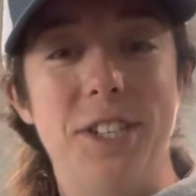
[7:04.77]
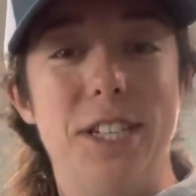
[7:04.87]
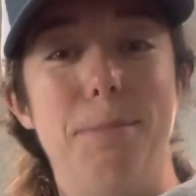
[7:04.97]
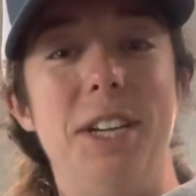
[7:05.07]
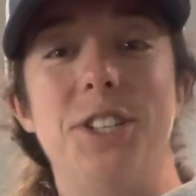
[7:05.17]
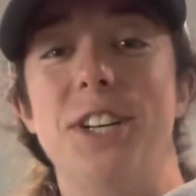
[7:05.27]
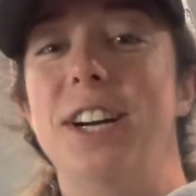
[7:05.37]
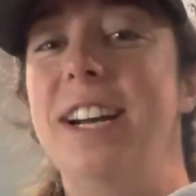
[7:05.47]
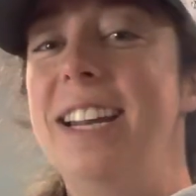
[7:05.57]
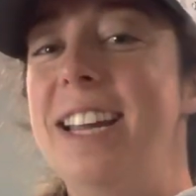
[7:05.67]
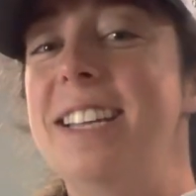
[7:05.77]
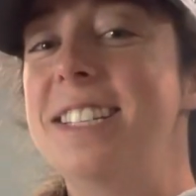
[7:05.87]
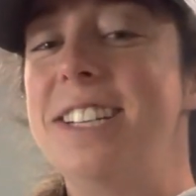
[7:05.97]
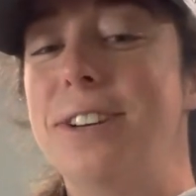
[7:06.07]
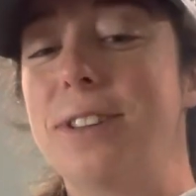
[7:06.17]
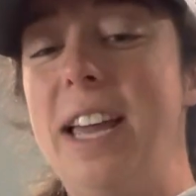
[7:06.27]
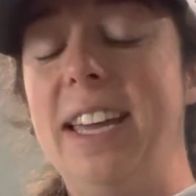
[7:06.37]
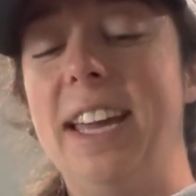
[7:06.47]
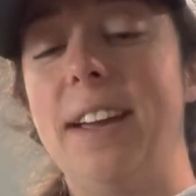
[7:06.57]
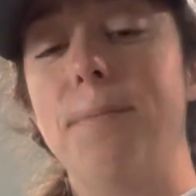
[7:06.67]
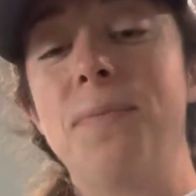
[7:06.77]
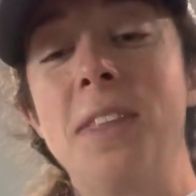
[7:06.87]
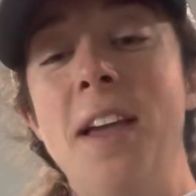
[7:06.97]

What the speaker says: just to be sure it is to your liking.